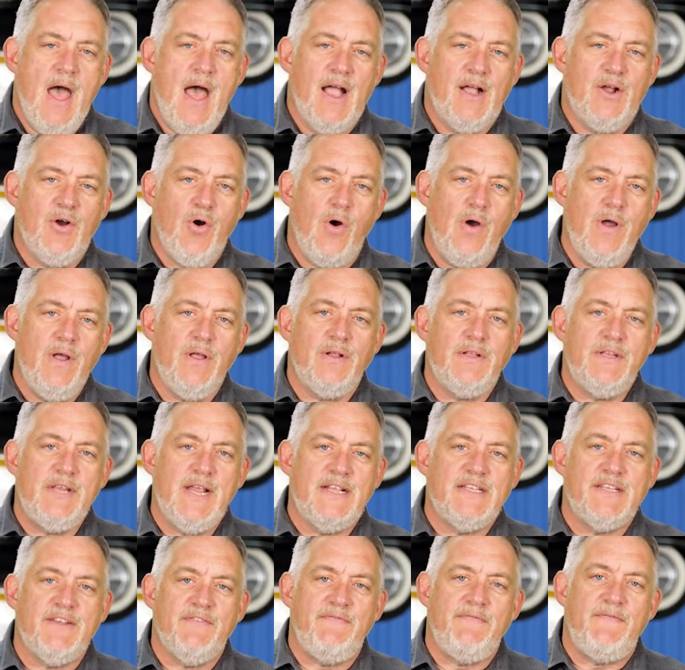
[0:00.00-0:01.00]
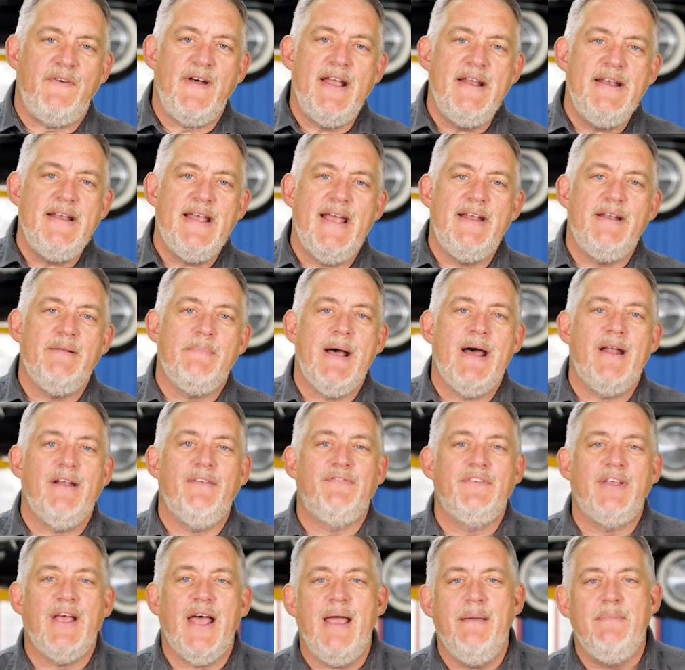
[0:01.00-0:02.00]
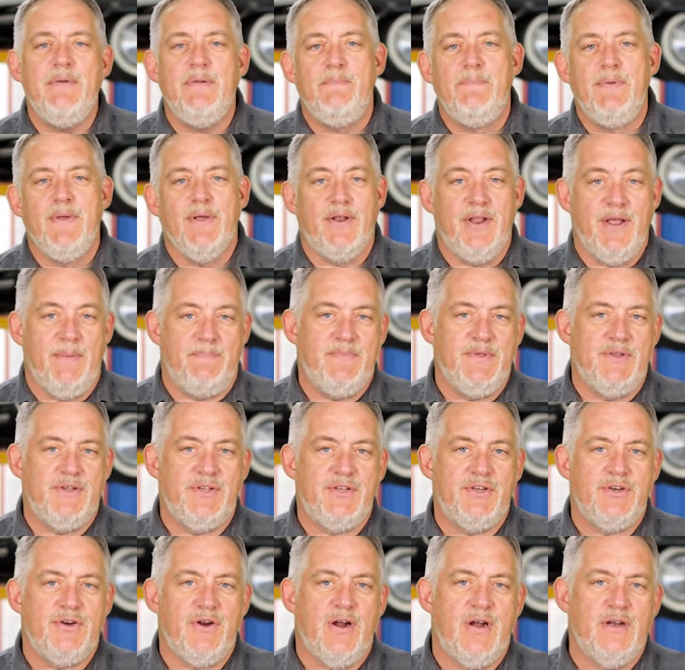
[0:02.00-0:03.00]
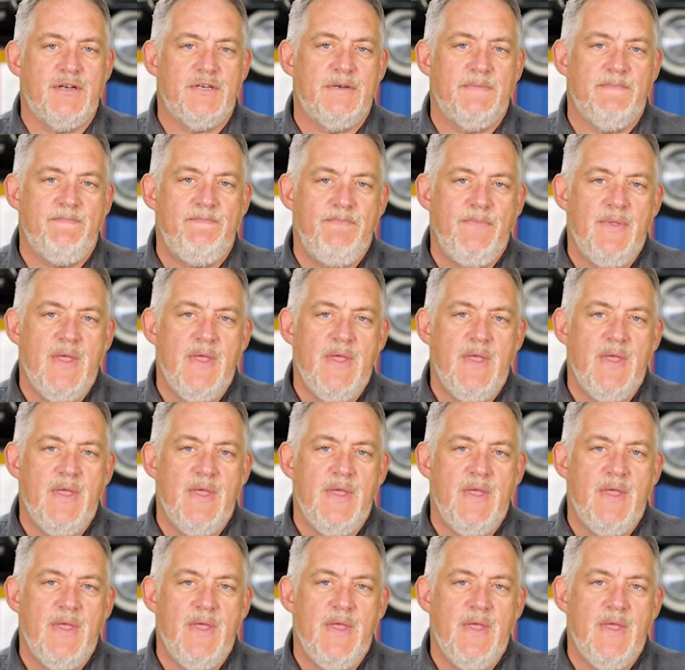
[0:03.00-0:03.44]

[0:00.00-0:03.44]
A coil takes a finite amount of time to build up this charge.